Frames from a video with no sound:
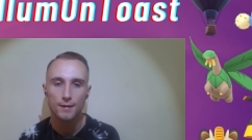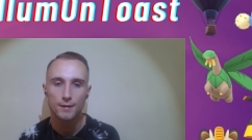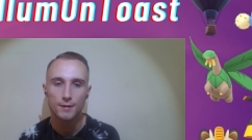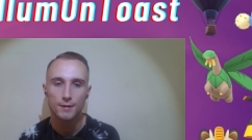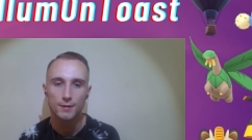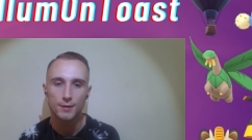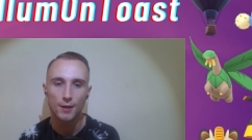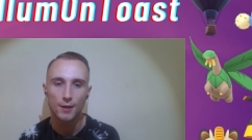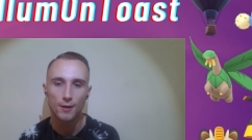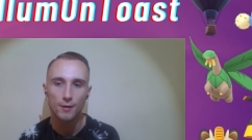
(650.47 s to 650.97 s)

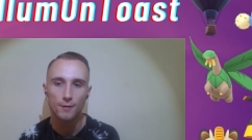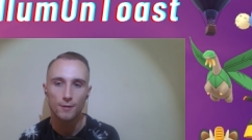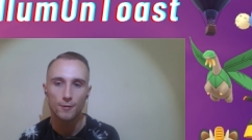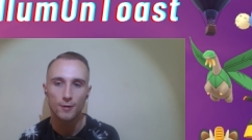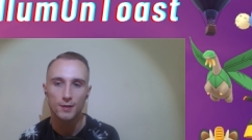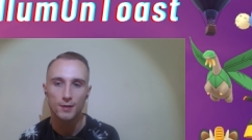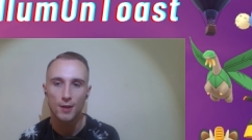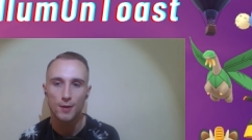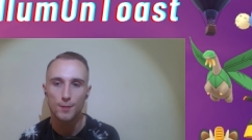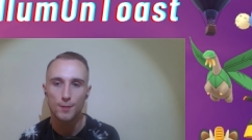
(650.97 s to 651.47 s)
So for
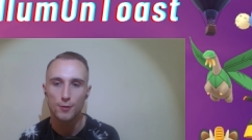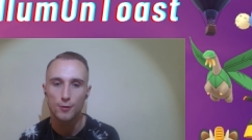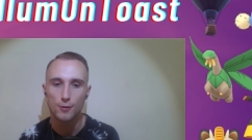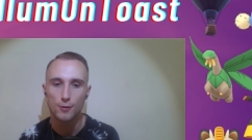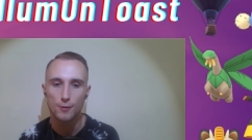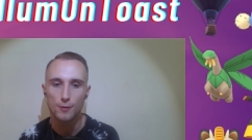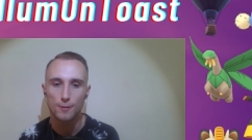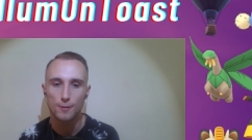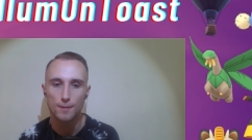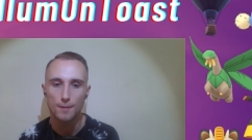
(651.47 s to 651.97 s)

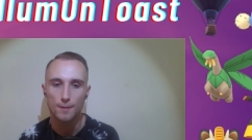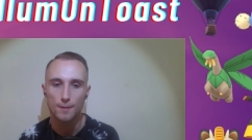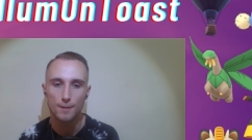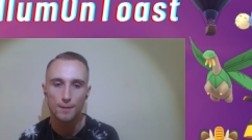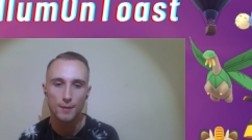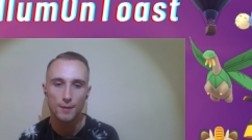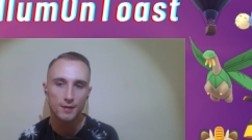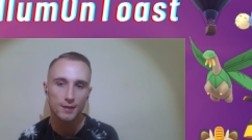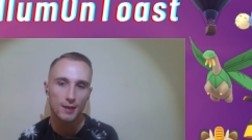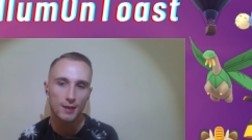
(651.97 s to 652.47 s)
example,
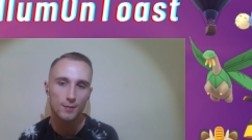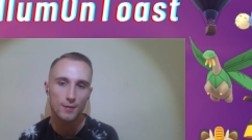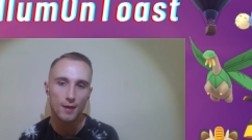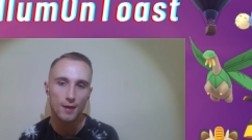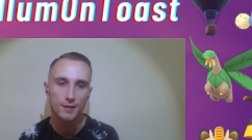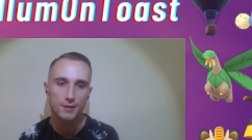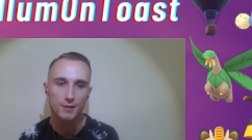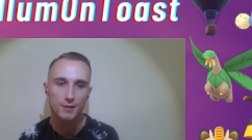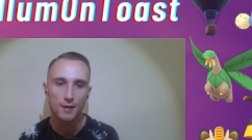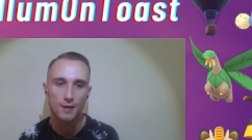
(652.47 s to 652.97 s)
the team that
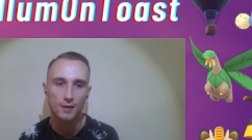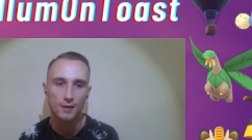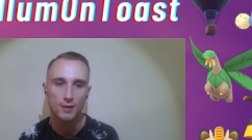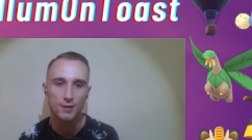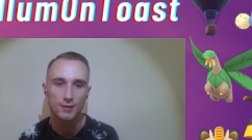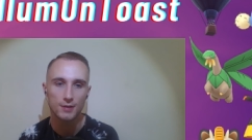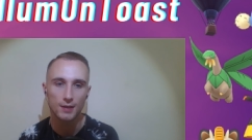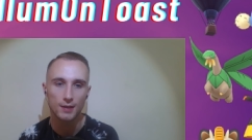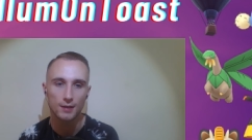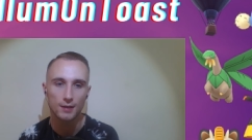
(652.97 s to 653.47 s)
I started
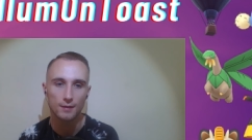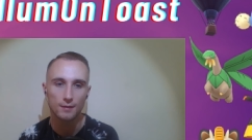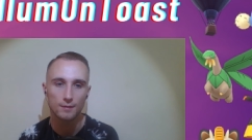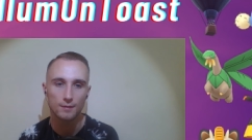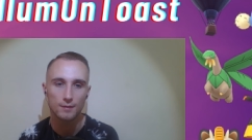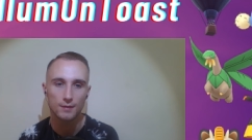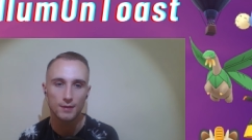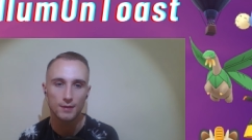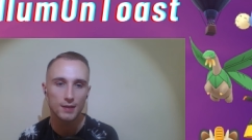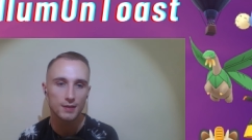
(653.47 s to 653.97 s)
using
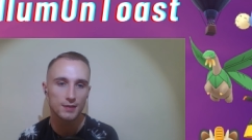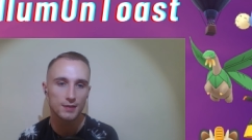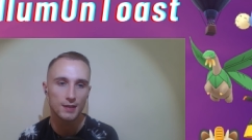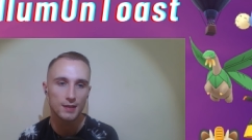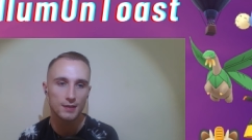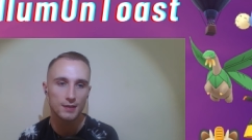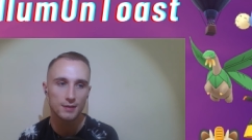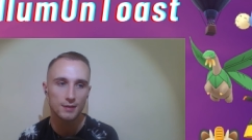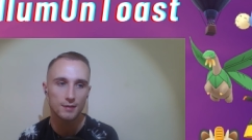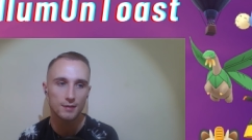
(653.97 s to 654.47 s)
this
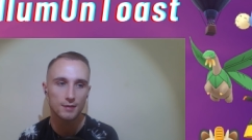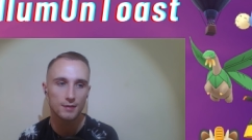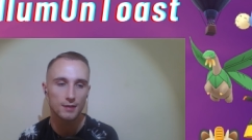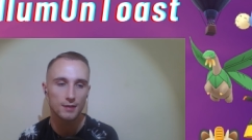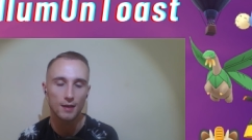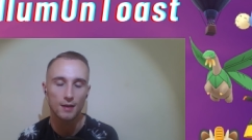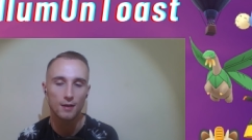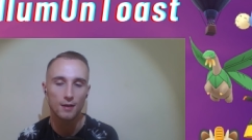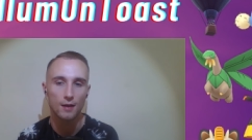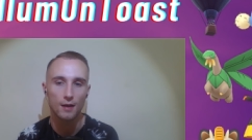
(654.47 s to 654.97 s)
season,
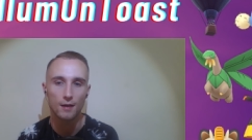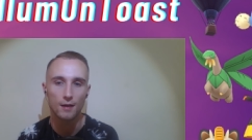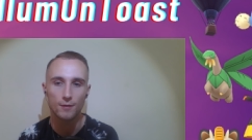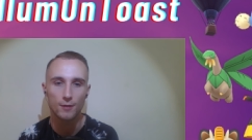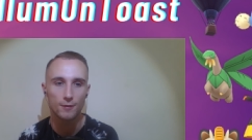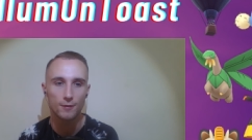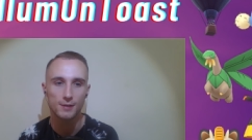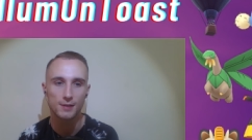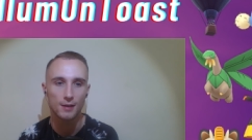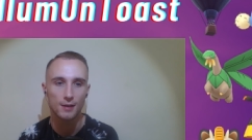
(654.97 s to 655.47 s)
that I've
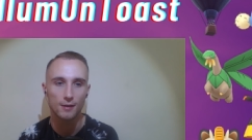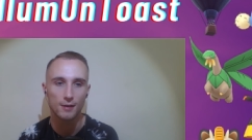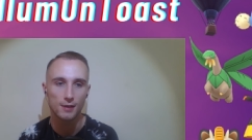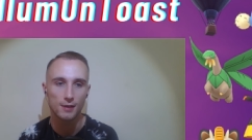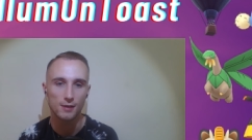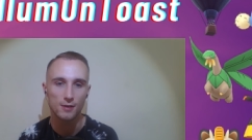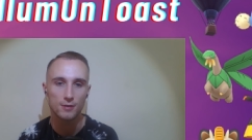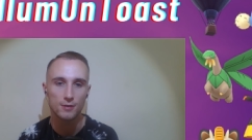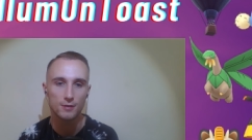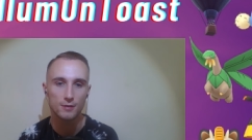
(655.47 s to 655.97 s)
obviously only
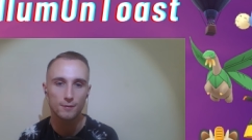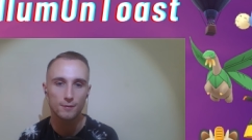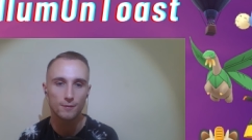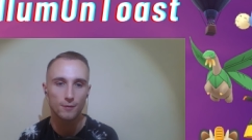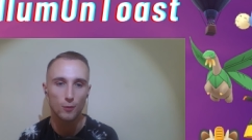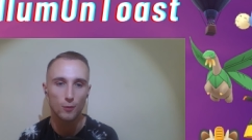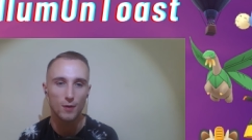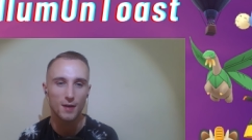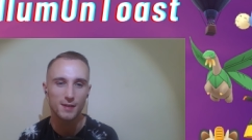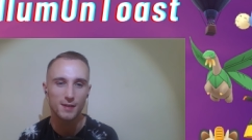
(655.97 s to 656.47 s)
used
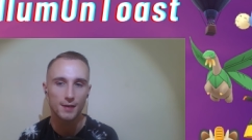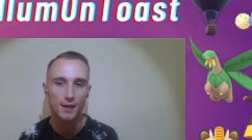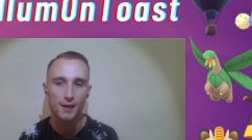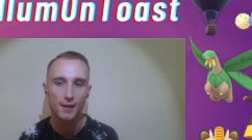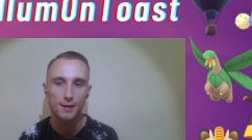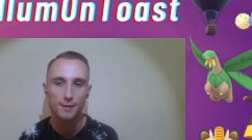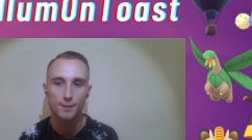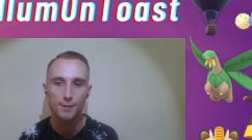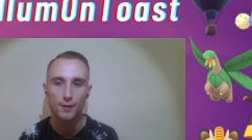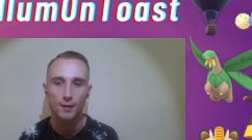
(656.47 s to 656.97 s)
for one
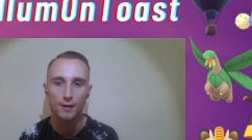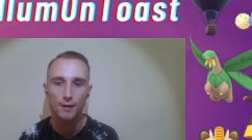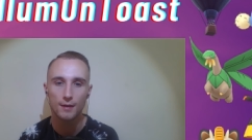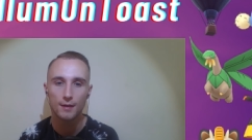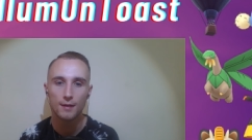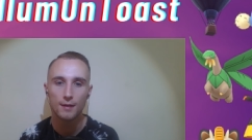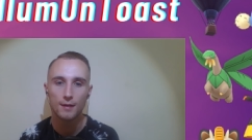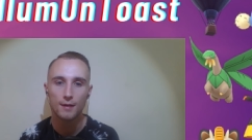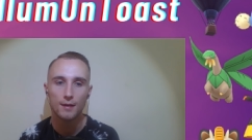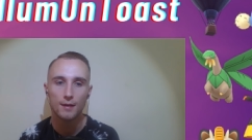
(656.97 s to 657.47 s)
day, but
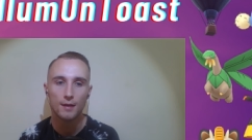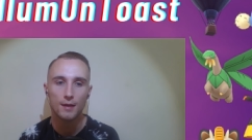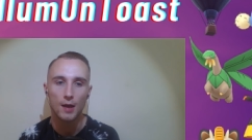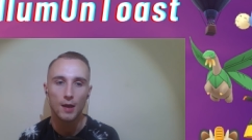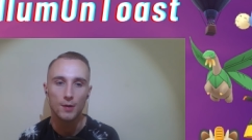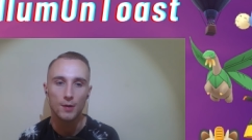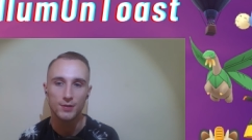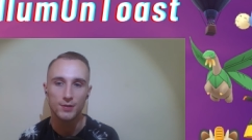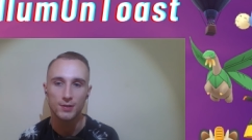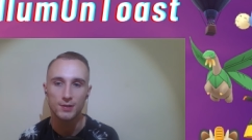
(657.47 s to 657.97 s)

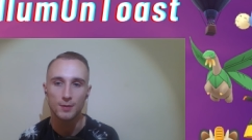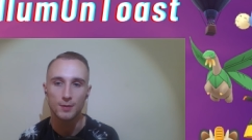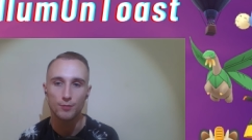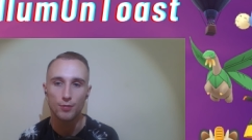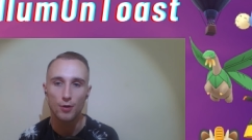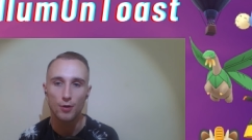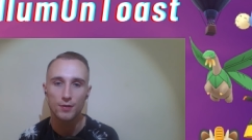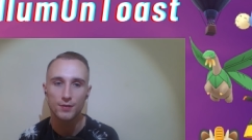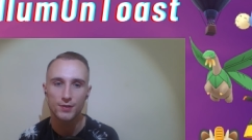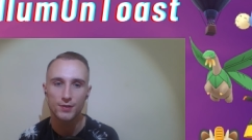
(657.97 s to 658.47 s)
I was using
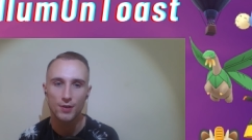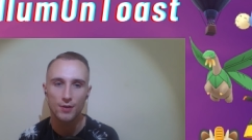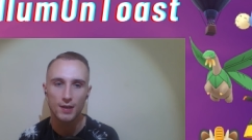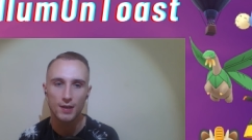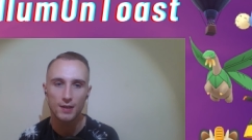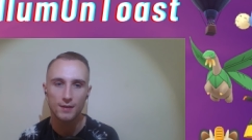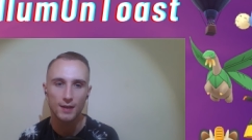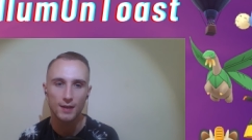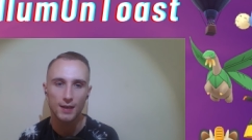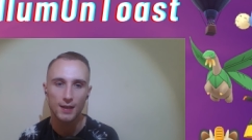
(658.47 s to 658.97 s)
Bronzong
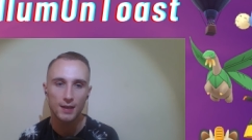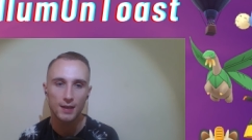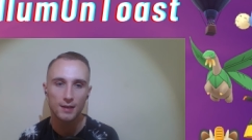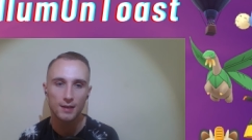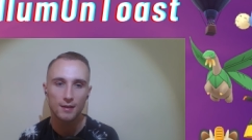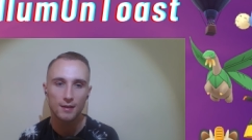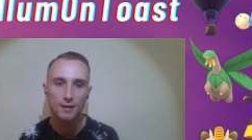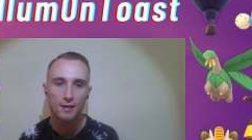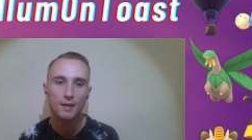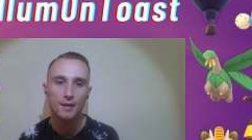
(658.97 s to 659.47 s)
in the lead,
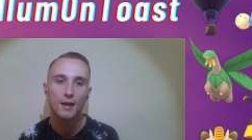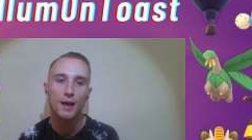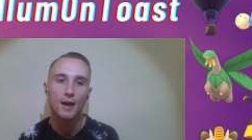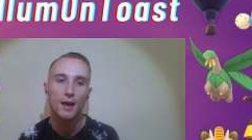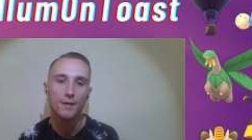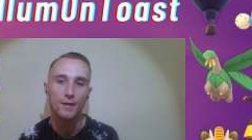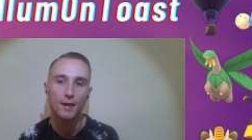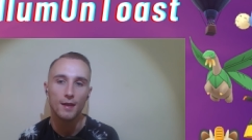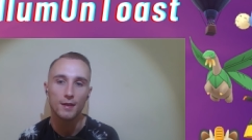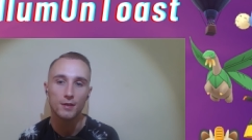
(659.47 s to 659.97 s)

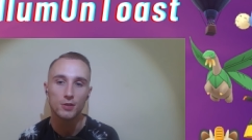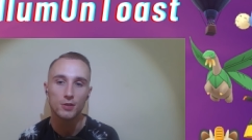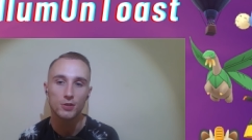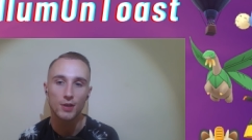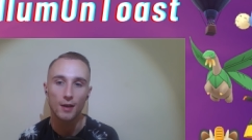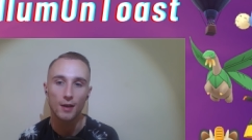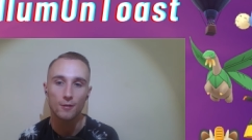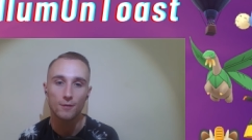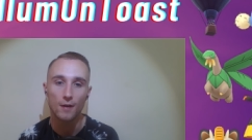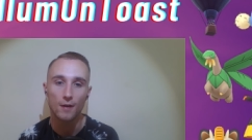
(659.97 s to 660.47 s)
and then
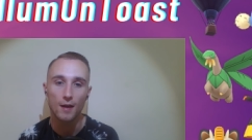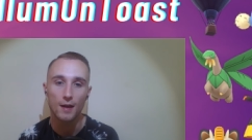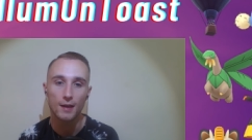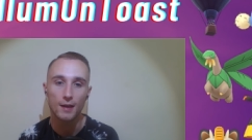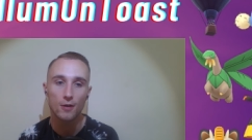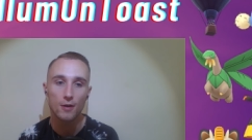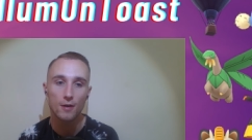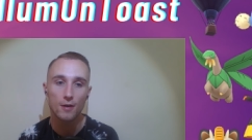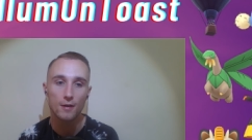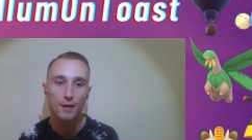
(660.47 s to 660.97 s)
Shadow
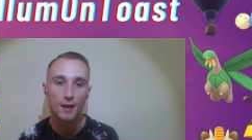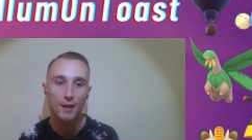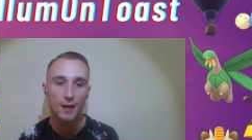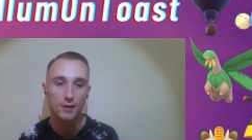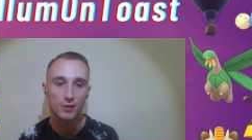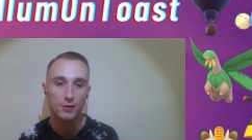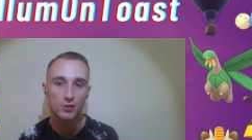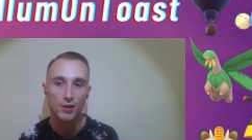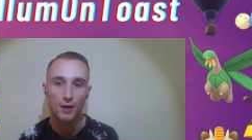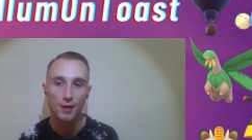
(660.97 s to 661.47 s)
Flygon
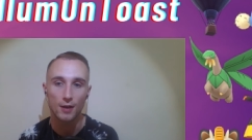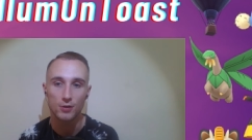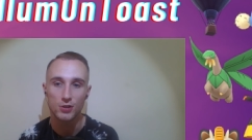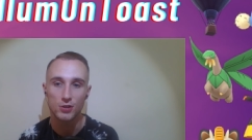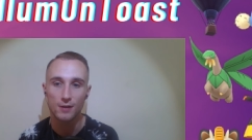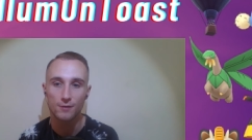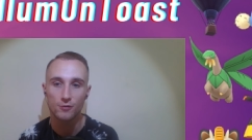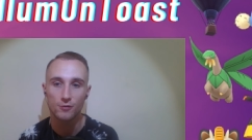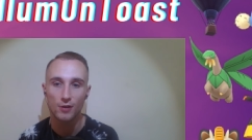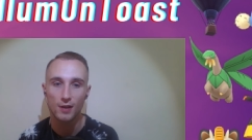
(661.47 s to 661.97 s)
and Shadow
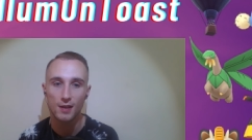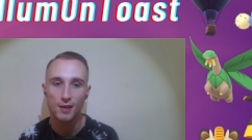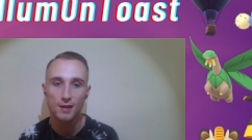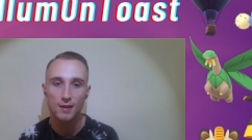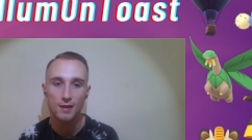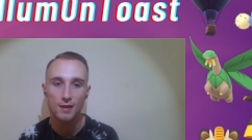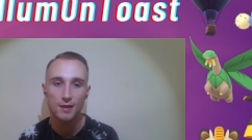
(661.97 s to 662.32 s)
Shiftry